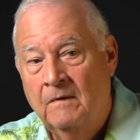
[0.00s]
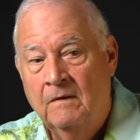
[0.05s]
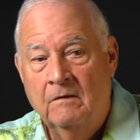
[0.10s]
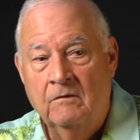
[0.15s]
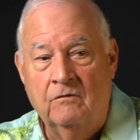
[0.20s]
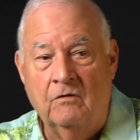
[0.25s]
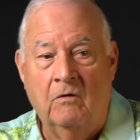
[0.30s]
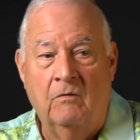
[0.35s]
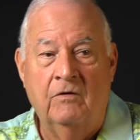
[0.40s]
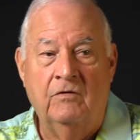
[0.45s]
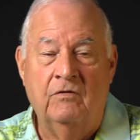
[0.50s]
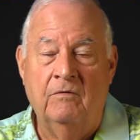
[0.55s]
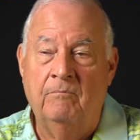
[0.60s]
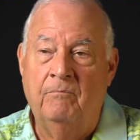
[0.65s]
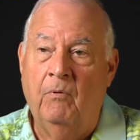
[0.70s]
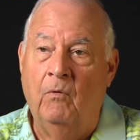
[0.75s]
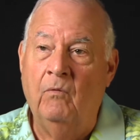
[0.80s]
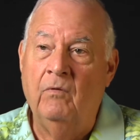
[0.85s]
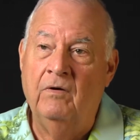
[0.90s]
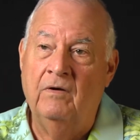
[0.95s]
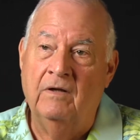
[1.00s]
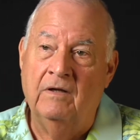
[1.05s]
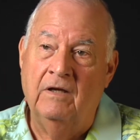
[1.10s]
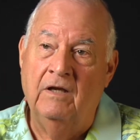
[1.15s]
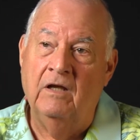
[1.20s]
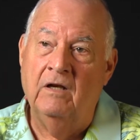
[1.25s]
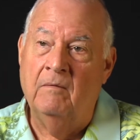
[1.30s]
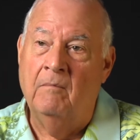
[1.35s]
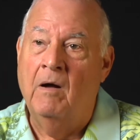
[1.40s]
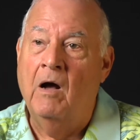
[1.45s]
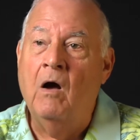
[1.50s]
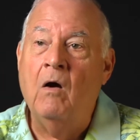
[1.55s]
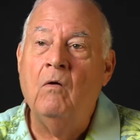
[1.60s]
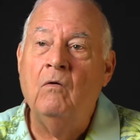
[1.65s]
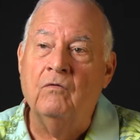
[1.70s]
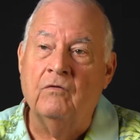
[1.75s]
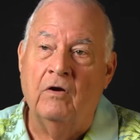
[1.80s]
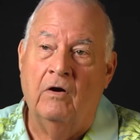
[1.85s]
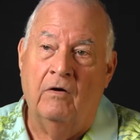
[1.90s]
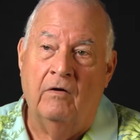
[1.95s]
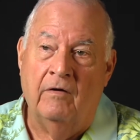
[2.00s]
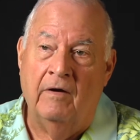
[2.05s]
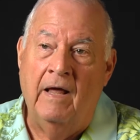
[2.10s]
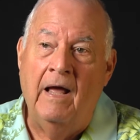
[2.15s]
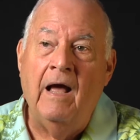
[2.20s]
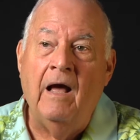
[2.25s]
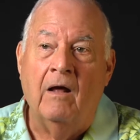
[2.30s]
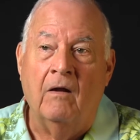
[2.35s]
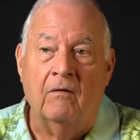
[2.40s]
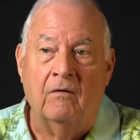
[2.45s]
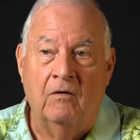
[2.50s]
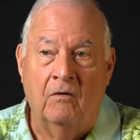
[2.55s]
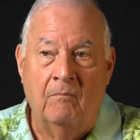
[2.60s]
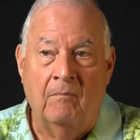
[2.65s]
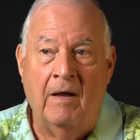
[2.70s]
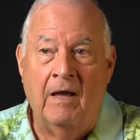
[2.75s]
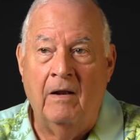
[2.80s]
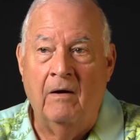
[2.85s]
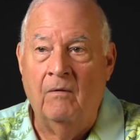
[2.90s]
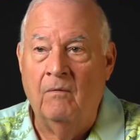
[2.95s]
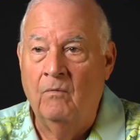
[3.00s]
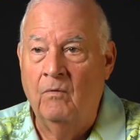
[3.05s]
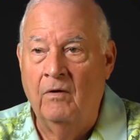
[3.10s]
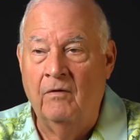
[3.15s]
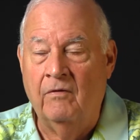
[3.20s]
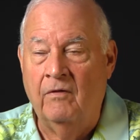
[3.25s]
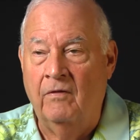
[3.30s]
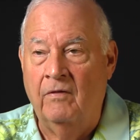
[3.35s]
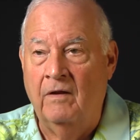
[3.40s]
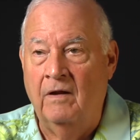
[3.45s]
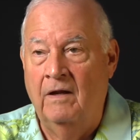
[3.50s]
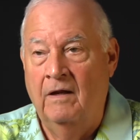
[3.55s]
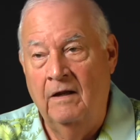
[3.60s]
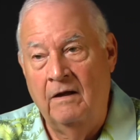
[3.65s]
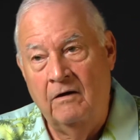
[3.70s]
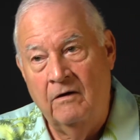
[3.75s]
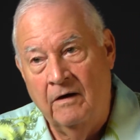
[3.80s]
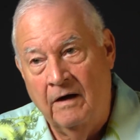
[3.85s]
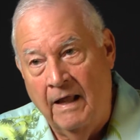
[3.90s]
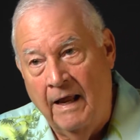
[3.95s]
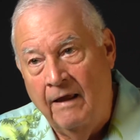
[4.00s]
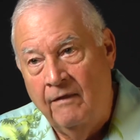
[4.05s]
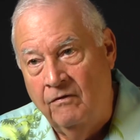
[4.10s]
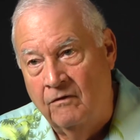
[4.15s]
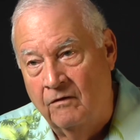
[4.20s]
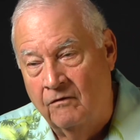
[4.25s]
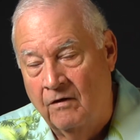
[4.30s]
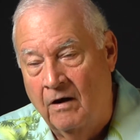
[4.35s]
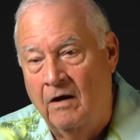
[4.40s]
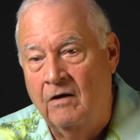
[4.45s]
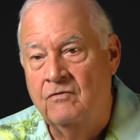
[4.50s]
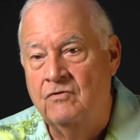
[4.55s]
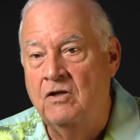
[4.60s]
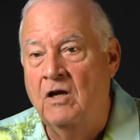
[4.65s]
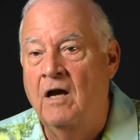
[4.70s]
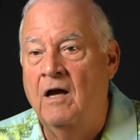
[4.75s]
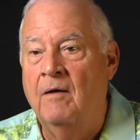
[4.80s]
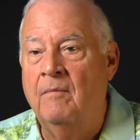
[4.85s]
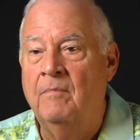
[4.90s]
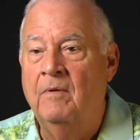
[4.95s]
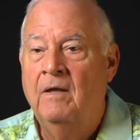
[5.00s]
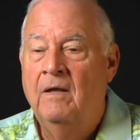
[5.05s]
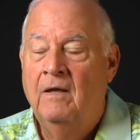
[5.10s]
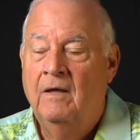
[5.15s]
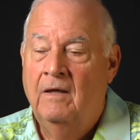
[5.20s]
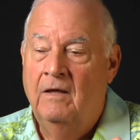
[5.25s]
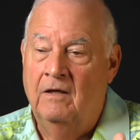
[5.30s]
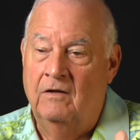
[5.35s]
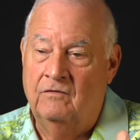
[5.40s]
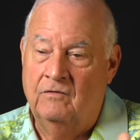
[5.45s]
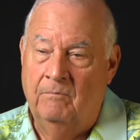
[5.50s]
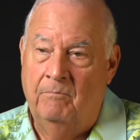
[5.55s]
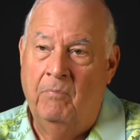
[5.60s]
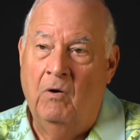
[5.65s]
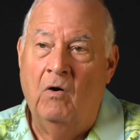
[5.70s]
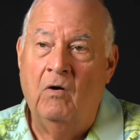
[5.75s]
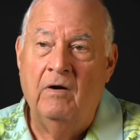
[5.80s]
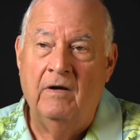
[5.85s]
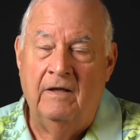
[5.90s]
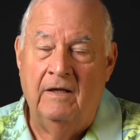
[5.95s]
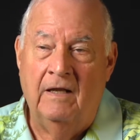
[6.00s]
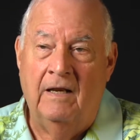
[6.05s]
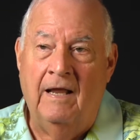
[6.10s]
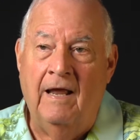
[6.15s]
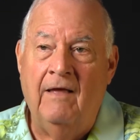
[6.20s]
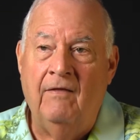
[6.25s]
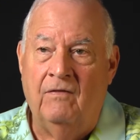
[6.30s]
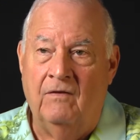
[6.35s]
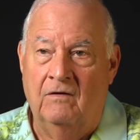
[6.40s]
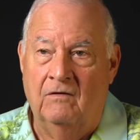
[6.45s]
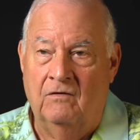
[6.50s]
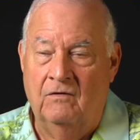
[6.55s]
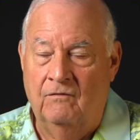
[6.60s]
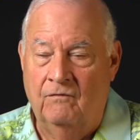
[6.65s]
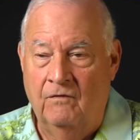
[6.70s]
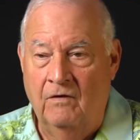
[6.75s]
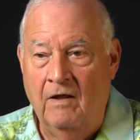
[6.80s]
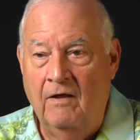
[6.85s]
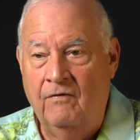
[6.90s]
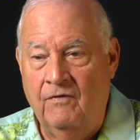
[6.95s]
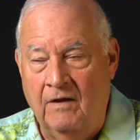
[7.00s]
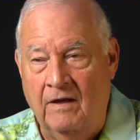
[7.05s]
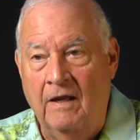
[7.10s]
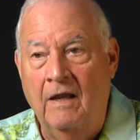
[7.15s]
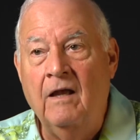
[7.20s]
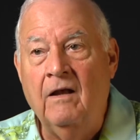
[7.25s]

So it's important to get them all turned out, no matter whether they're here in Athens. Our job as a party in Athens, if nothing